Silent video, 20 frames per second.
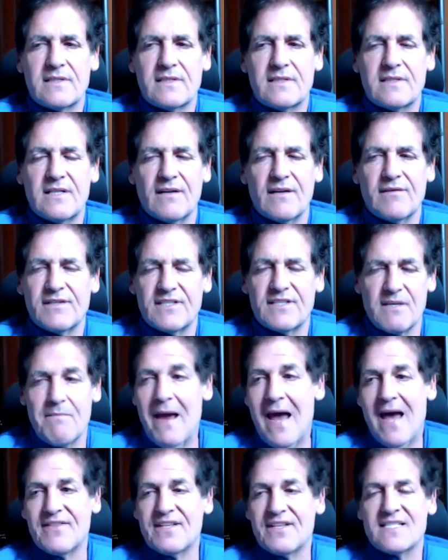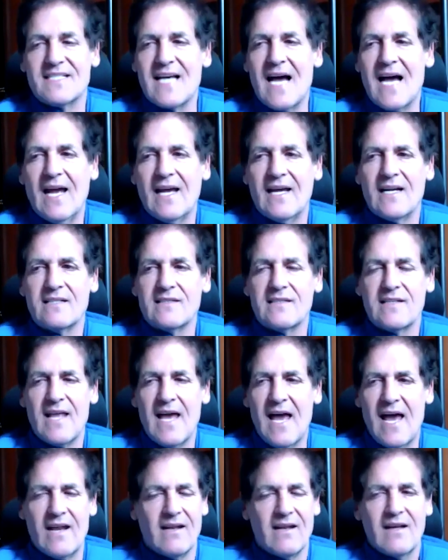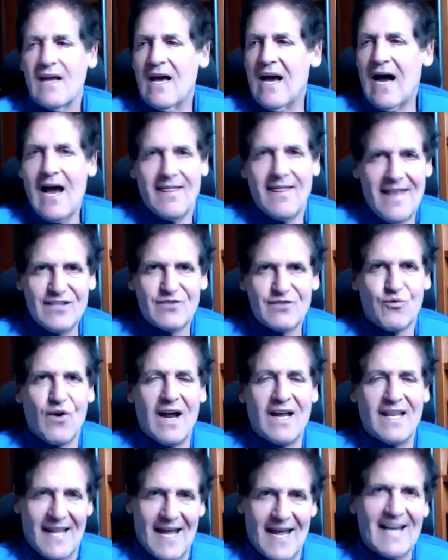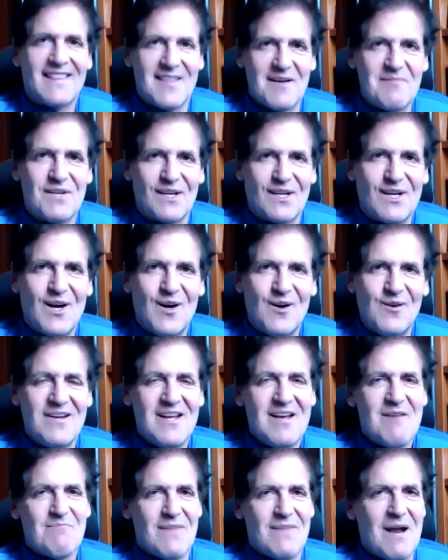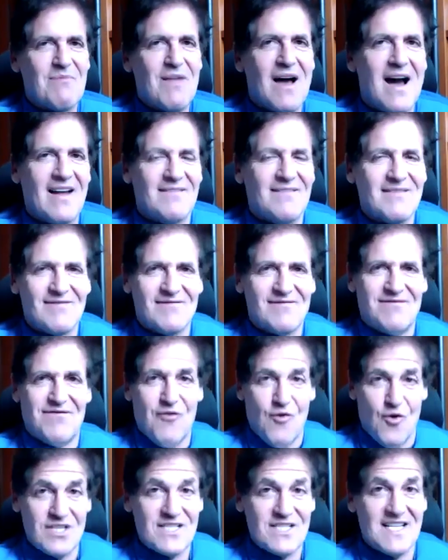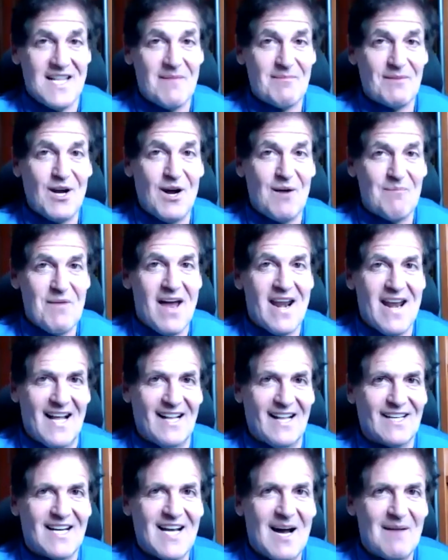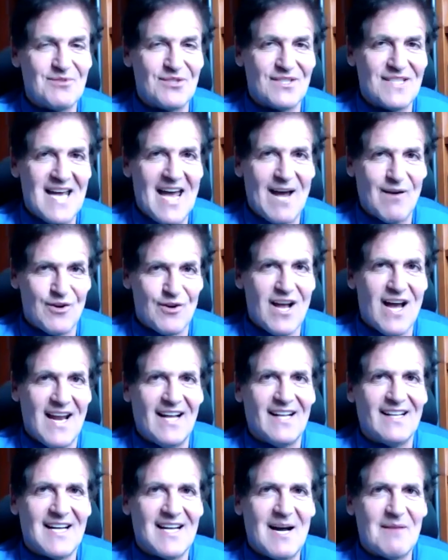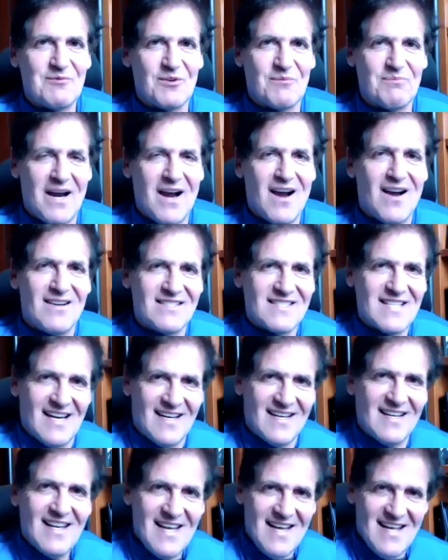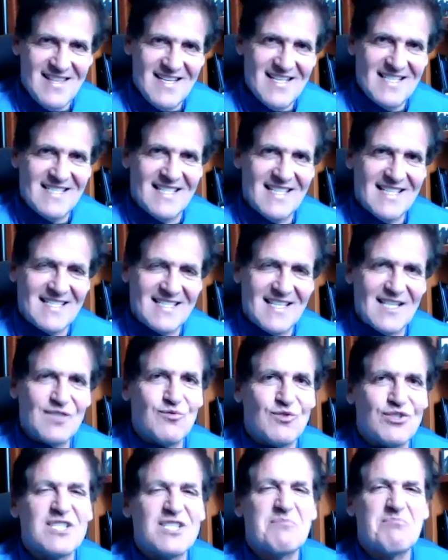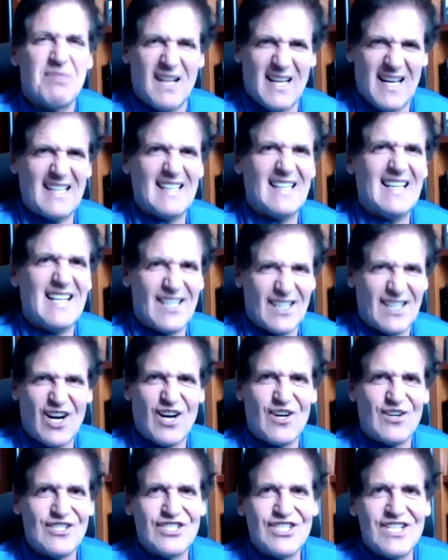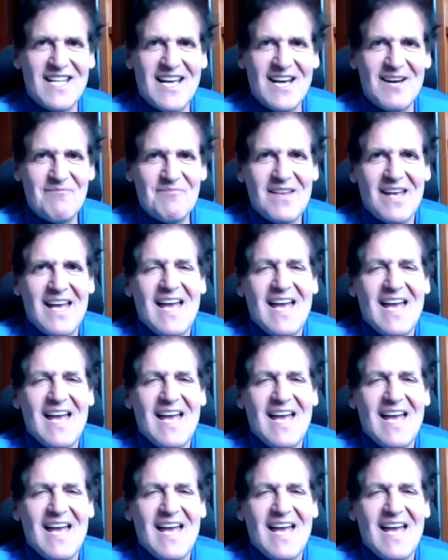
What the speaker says: to math and science, that that's where I'd like them to go, but I'm not forcing them to go. I'm not a helicopter dad. We're not helicopter parents saying this. We're just politely encouraging them.